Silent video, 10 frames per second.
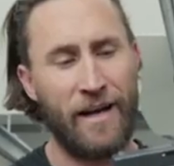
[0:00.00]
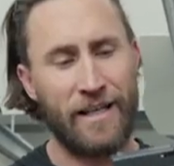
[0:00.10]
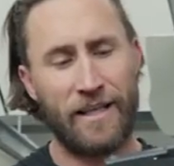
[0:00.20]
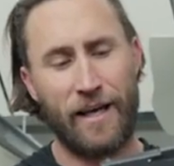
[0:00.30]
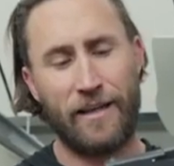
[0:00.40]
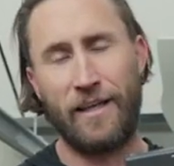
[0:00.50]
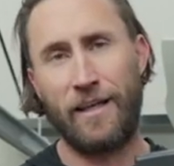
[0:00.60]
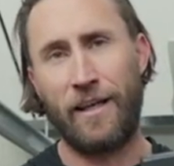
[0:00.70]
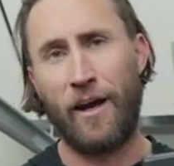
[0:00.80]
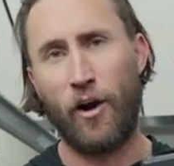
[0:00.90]
It's like
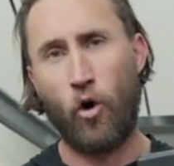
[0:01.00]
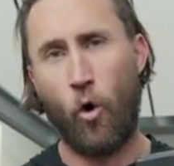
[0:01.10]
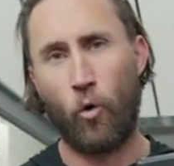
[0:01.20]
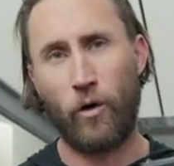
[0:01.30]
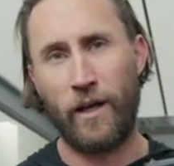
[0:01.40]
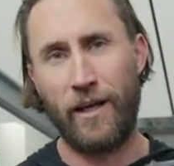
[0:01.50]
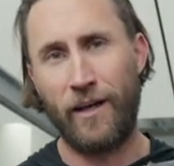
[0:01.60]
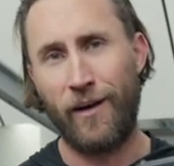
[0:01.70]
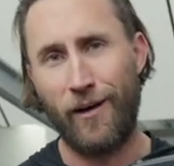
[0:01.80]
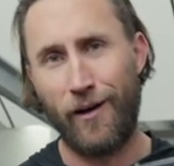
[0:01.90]
the
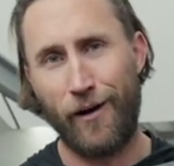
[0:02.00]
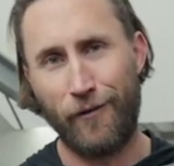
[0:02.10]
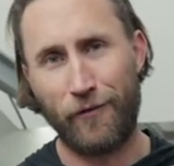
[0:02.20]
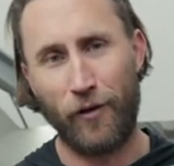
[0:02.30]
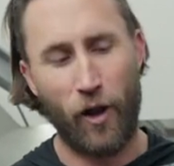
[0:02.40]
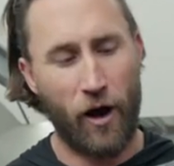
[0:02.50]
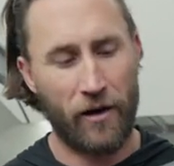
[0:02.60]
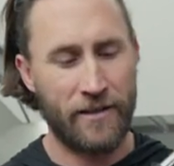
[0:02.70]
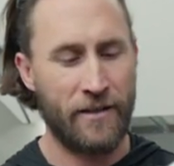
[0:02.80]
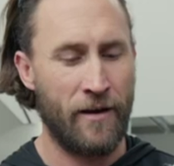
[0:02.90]
corgi of
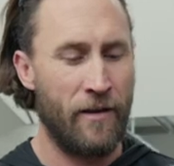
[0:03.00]
Glocks.